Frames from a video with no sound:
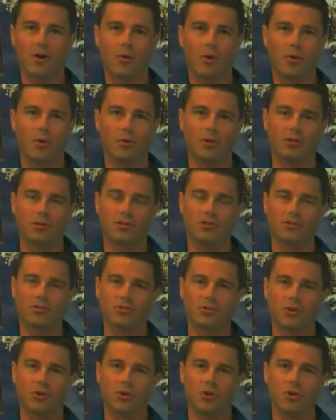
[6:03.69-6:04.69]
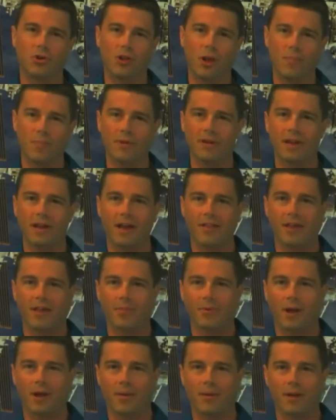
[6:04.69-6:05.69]
we would just stroll up and down
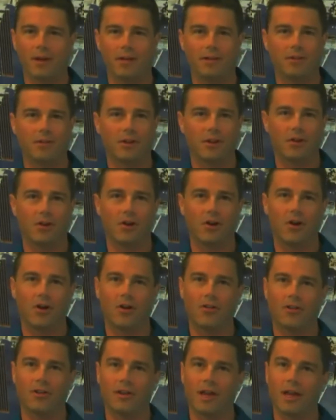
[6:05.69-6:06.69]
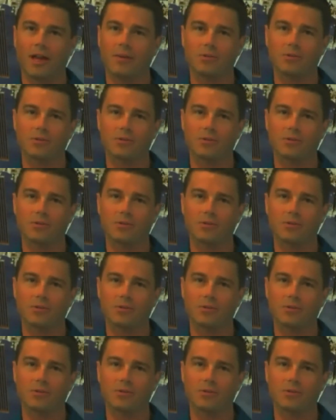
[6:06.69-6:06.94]
that promenade and look at all the names,